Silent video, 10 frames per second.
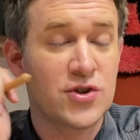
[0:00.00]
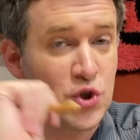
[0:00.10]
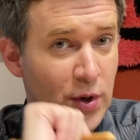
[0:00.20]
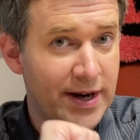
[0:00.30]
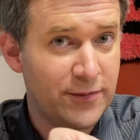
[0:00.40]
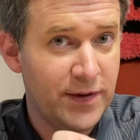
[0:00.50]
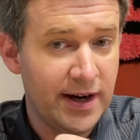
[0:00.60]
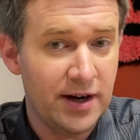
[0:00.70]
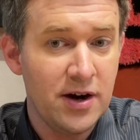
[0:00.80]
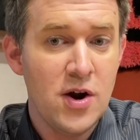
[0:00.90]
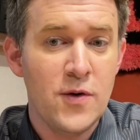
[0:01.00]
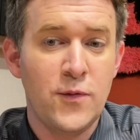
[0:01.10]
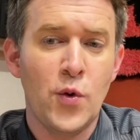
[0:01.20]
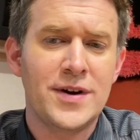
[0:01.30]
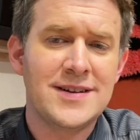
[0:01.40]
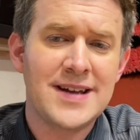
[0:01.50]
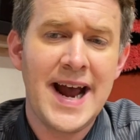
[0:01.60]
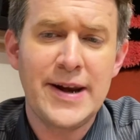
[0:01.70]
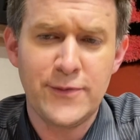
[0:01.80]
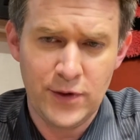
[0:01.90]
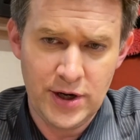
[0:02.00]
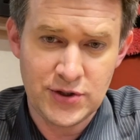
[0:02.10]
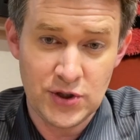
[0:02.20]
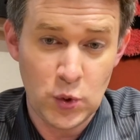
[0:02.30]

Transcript: trade fair for design furniture,